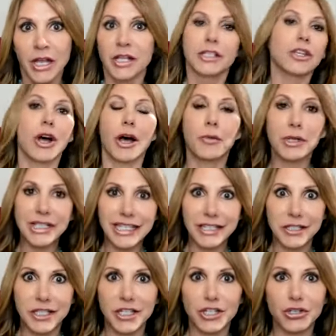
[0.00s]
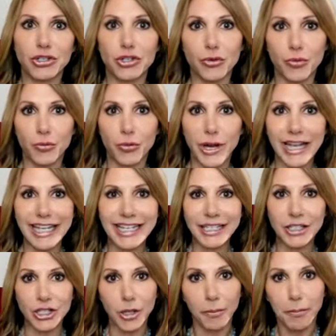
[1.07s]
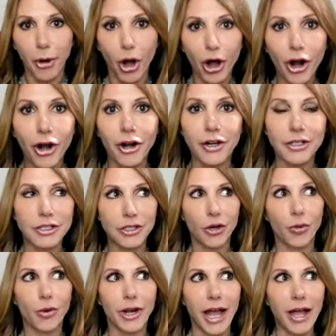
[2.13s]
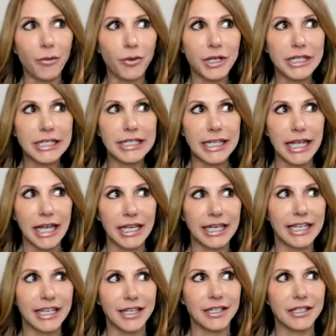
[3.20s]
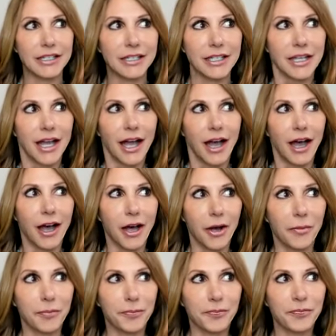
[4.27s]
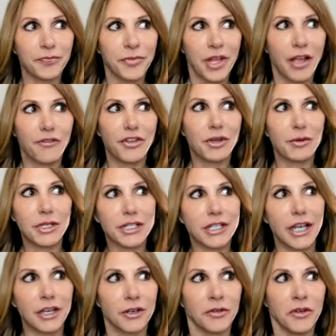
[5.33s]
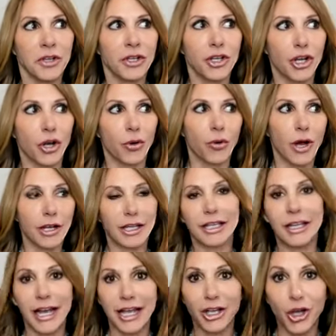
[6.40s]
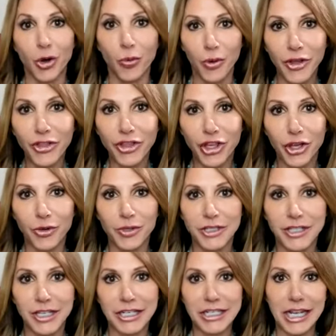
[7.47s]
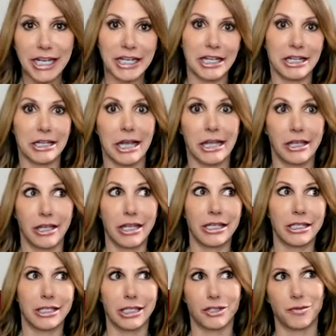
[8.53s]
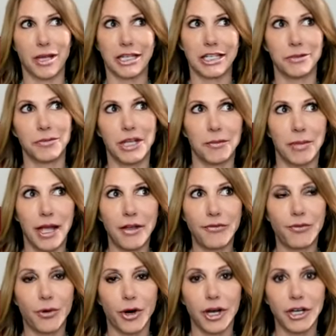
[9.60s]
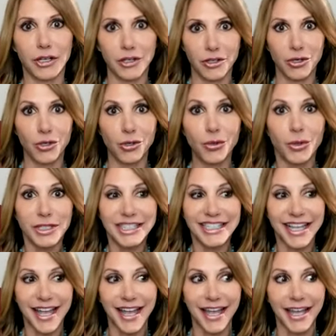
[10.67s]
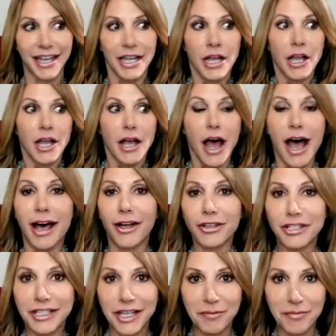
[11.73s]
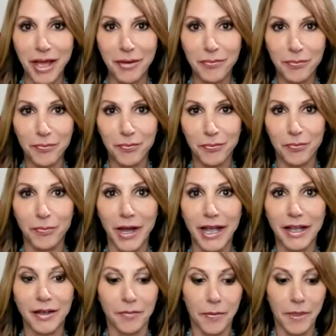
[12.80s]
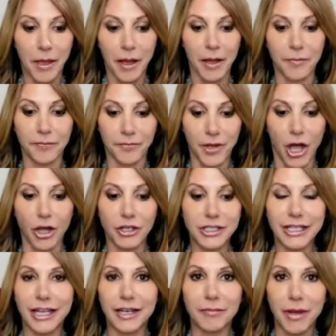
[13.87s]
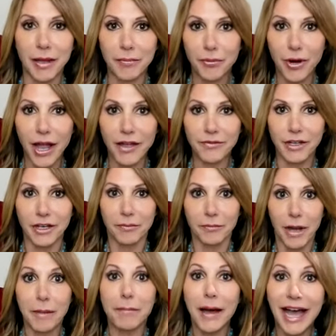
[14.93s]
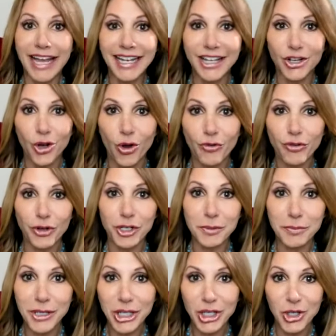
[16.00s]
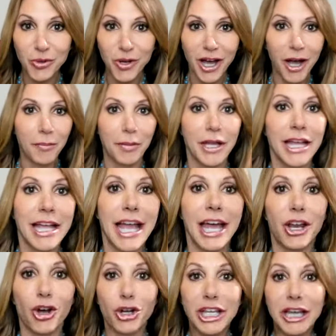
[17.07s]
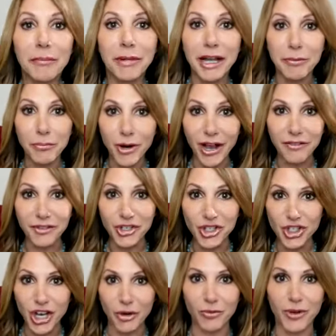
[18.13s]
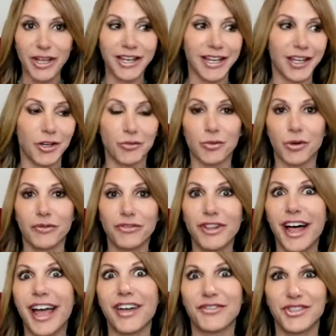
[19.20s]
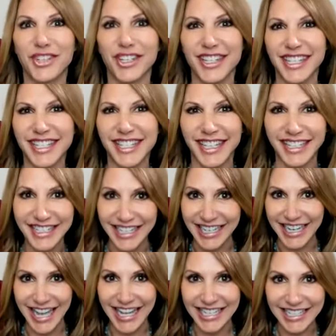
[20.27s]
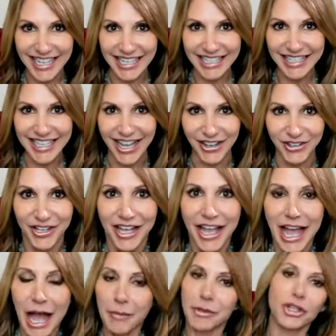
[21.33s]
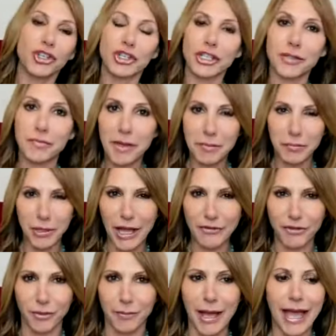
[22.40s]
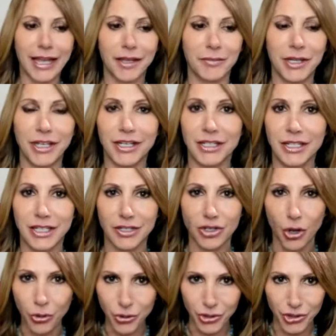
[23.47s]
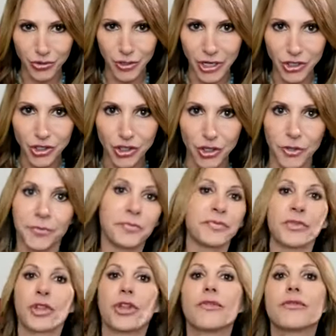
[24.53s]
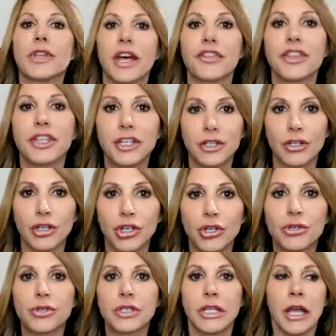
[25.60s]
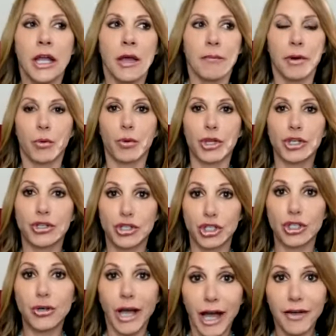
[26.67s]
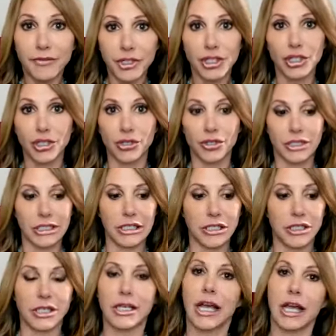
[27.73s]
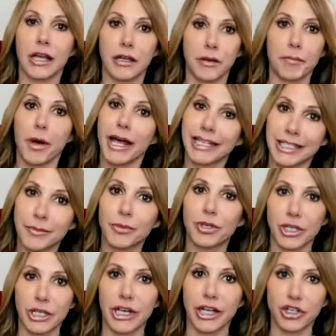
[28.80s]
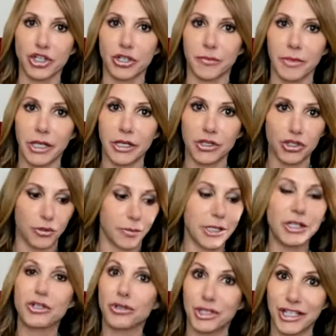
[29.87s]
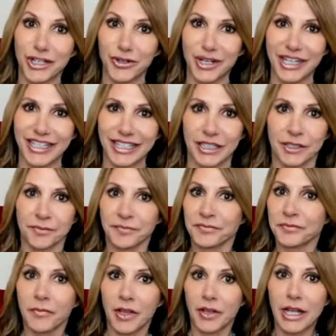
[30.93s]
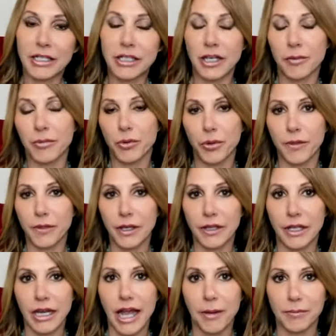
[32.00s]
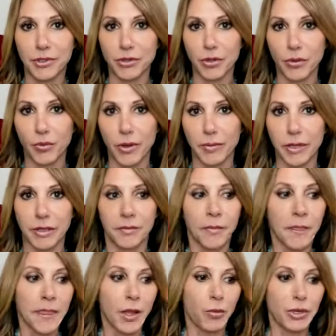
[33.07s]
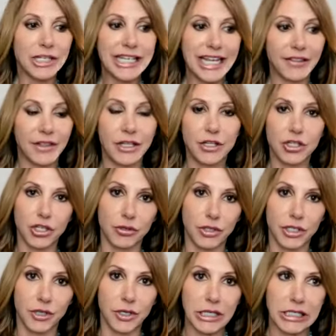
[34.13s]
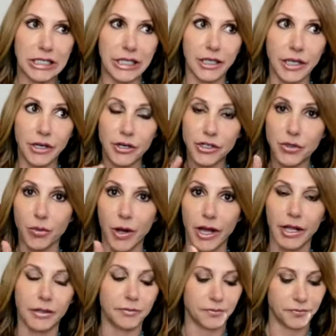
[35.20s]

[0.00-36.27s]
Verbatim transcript: So I would continue to raise the bar. So what I would have said is, um, if he was said, you know, can I go with you? Instead of taking it like he's expecting me to pay for it, you say, I'll send my my um, I'll send my private my pilot over to pick you up, and I'll get my private jet ready, and we'll fly off into the sunset. How does that sound? I mean, you just be playful back. I mean, it's a total stranger. You have nothing to lose. But what you do have to lose is an, a possible connection, because you're being too serious. And that's the number one thing that happens with women. We take things so seriously. And here's why.